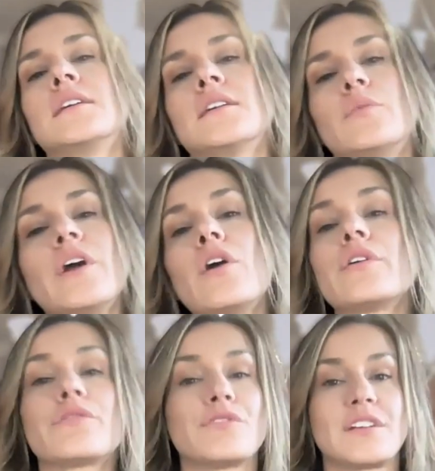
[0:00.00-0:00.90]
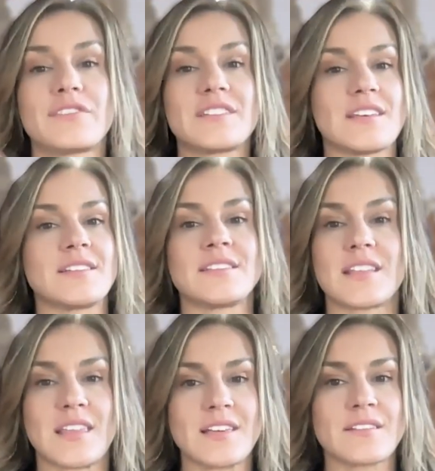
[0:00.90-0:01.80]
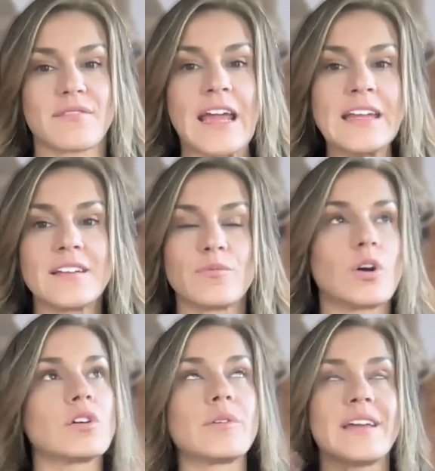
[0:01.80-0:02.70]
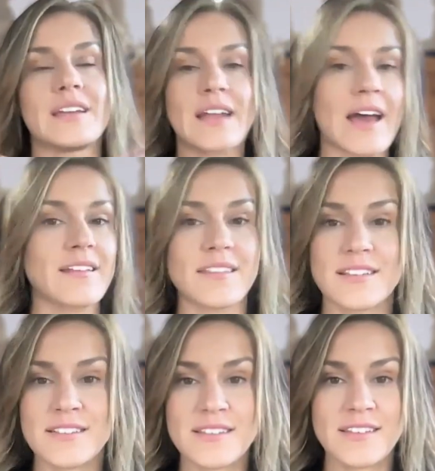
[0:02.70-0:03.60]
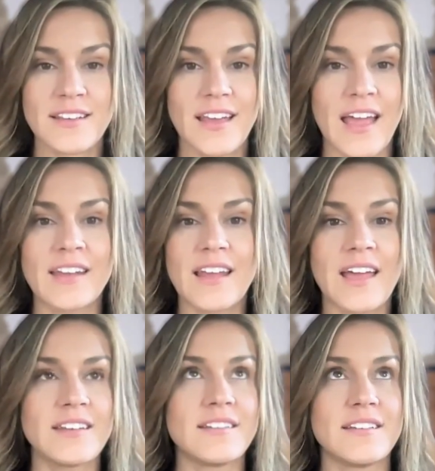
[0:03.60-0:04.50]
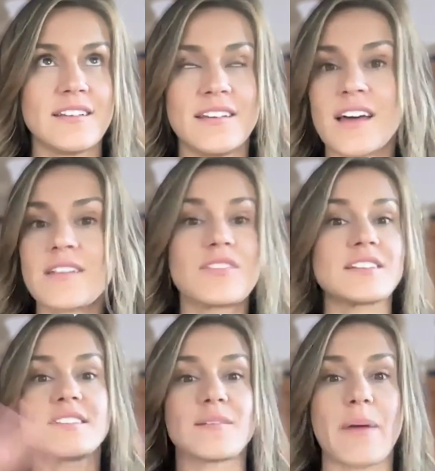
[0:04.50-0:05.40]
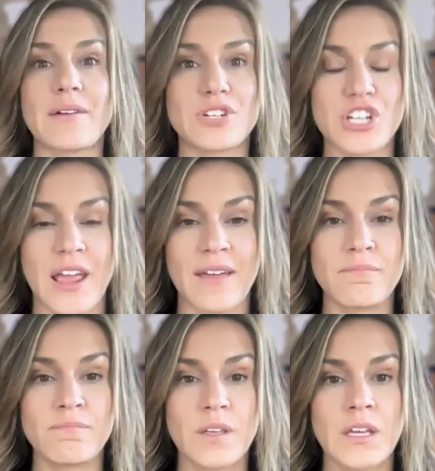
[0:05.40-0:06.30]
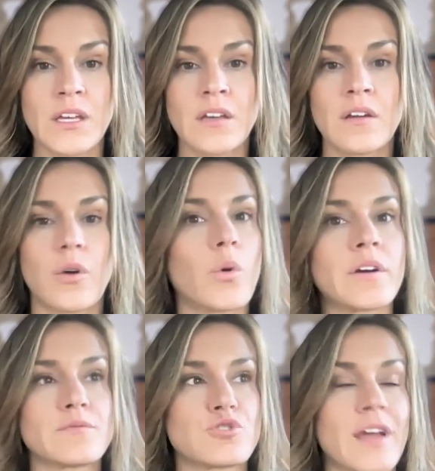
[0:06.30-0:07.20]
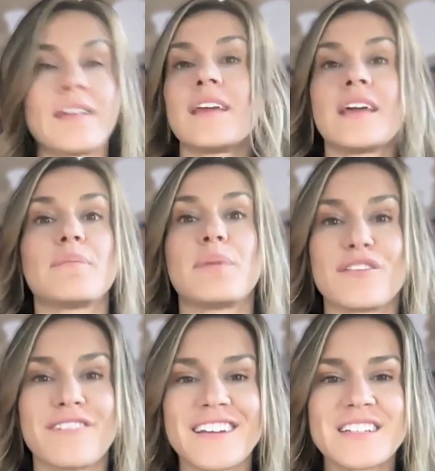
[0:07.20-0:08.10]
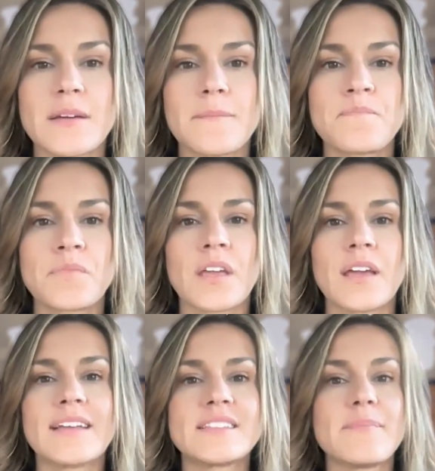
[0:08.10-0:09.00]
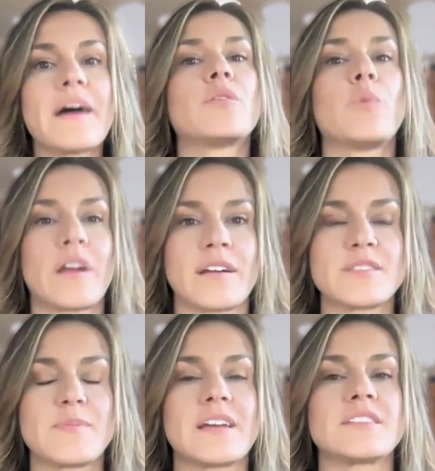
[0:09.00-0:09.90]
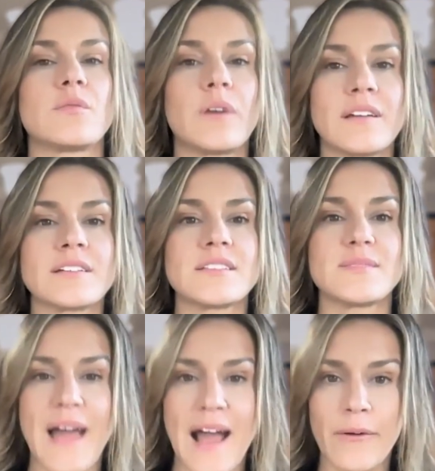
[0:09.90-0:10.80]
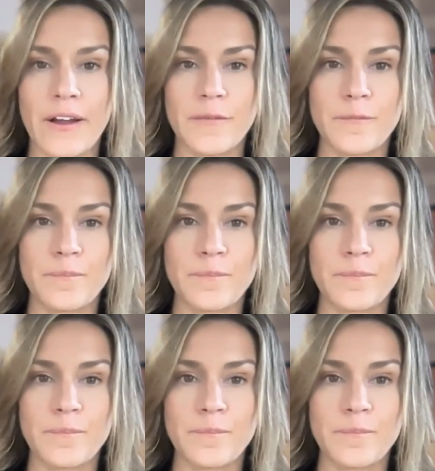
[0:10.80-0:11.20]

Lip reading: We all go through different seasons of these, right? We all go in and out of these. And none of this is about shame or trying to get it perfect. It's about awareness because awareness is power.